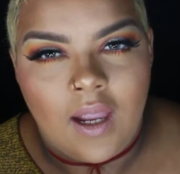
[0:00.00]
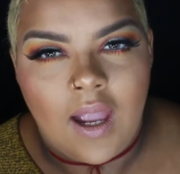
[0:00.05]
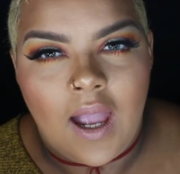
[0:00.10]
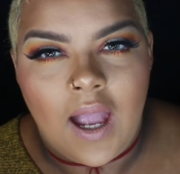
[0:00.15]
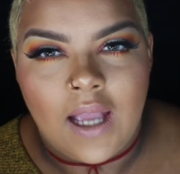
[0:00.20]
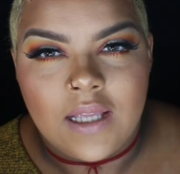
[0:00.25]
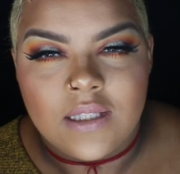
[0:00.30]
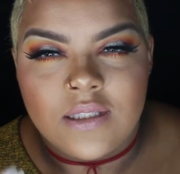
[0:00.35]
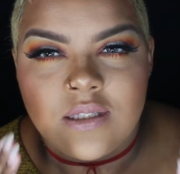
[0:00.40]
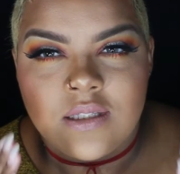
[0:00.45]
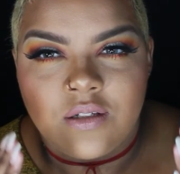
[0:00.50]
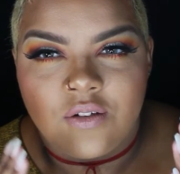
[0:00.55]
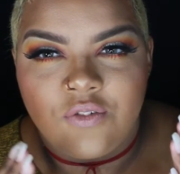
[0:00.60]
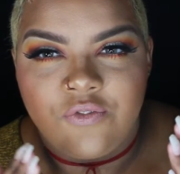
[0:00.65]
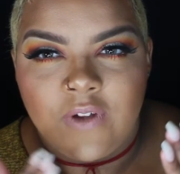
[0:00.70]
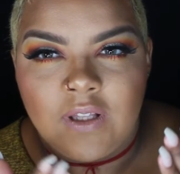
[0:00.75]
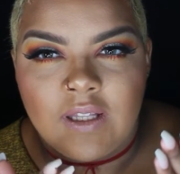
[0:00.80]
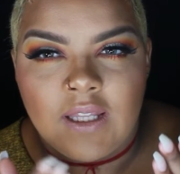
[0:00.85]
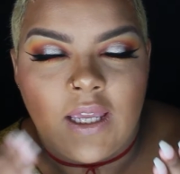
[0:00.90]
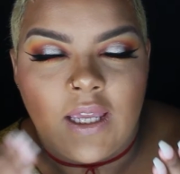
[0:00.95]
I still
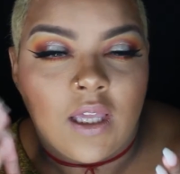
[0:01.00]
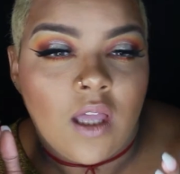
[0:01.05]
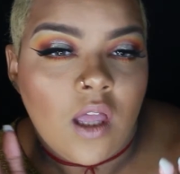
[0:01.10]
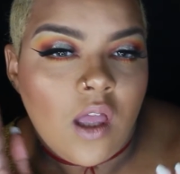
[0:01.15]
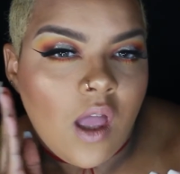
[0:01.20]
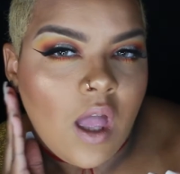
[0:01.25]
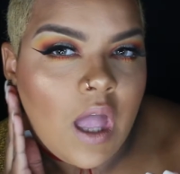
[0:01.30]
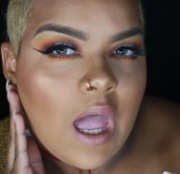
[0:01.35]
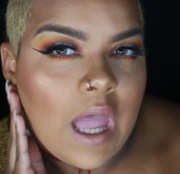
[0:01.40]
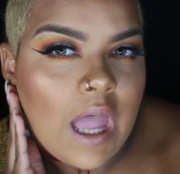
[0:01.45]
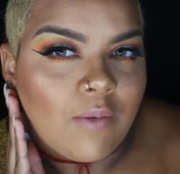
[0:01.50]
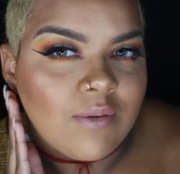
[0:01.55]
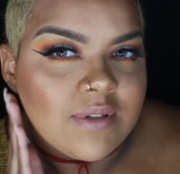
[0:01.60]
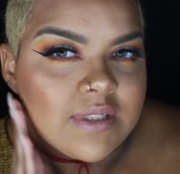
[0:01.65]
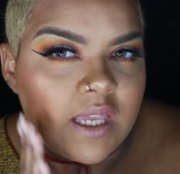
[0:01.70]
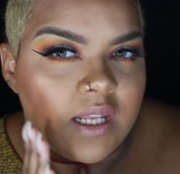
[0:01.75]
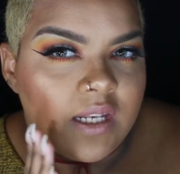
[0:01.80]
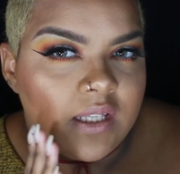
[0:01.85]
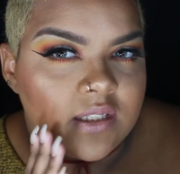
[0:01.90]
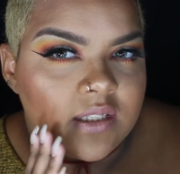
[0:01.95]
felt like I was
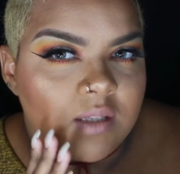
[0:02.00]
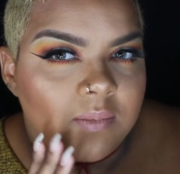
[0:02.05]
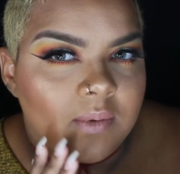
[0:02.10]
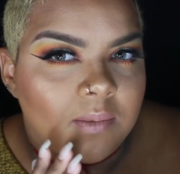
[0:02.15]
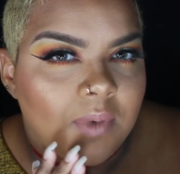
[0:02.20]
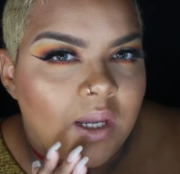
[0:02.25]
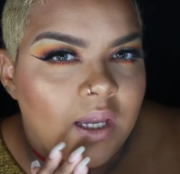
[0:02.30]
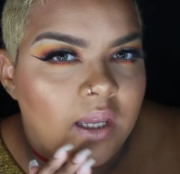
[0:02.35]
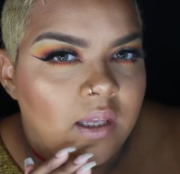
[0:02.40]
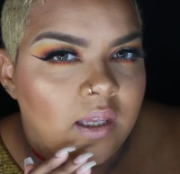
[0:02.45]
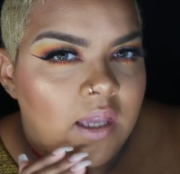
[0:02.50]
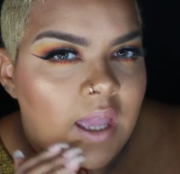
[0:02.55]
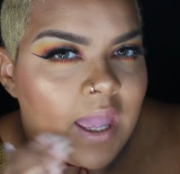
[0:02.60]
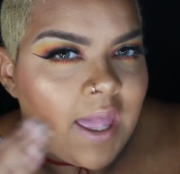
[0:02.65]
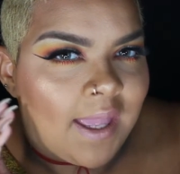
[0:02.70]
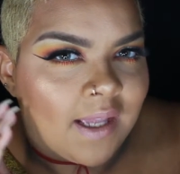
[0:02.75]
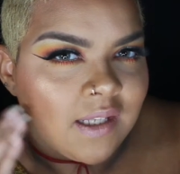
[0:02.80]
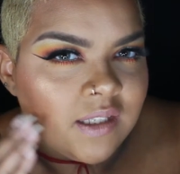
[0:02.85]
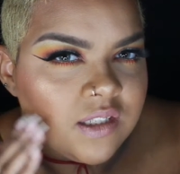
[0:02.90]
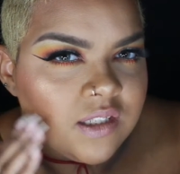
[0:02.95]
getting some of my
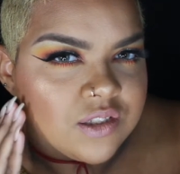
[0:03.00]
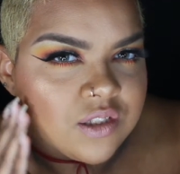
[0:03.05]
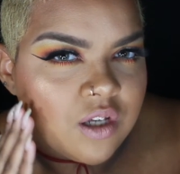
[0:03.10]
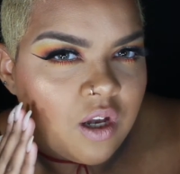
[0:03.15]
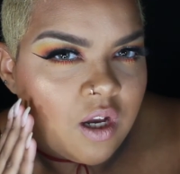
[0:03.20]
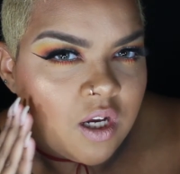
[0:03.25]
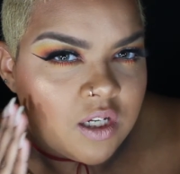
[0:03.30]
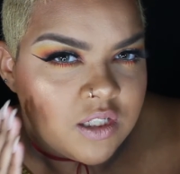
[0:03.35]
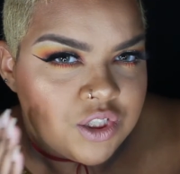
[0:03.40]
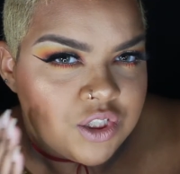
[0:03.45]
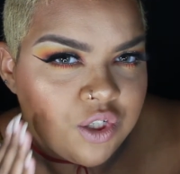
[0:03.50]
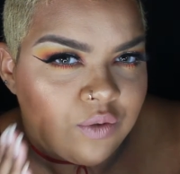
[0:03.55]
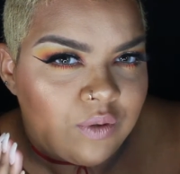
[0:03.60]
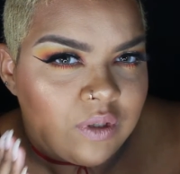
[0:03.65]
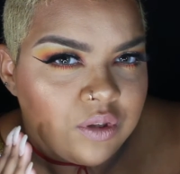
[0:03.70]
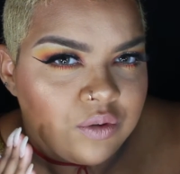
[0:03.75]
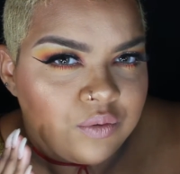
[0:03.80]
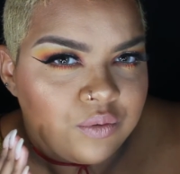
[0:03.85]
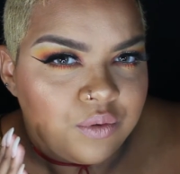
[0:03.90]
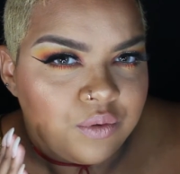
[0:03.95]
acne scars
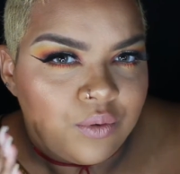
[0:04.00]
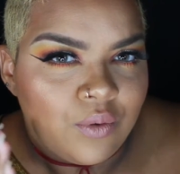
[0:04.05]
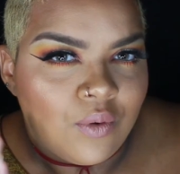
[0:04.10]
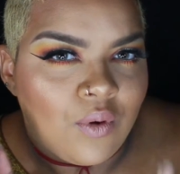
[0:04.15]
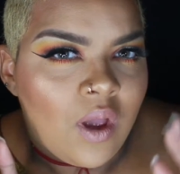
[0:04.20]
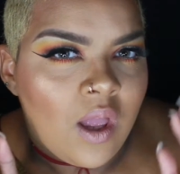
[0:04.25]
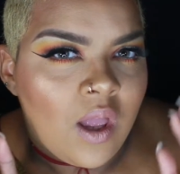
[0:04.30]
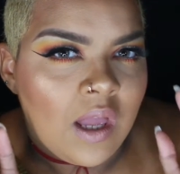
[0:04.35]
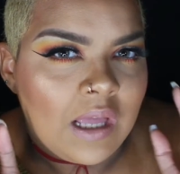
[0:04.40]
showing through,